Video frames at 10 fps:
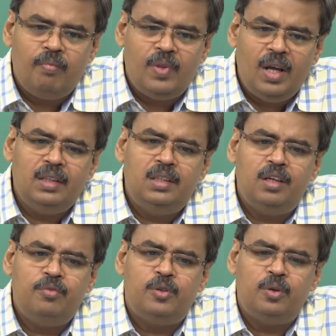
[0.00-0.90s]
and
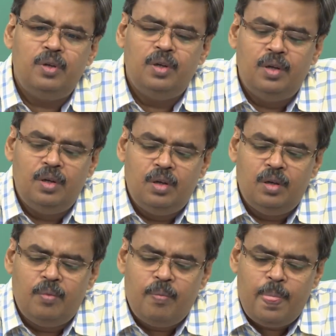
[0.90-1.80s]
therefore,
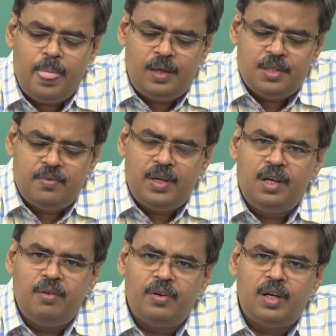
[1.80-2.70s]
it is very
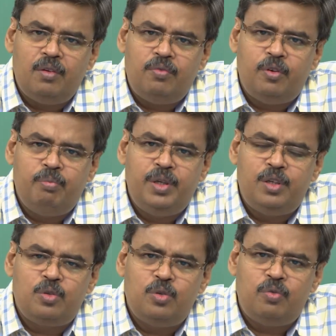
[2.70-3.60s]
difficult for me
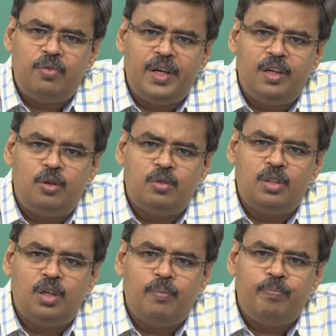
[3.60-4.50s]
to find out
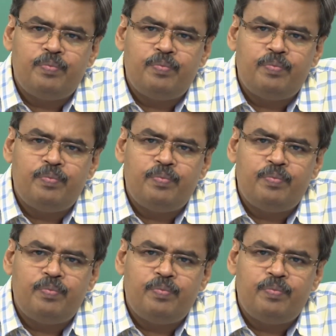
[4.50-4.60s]
the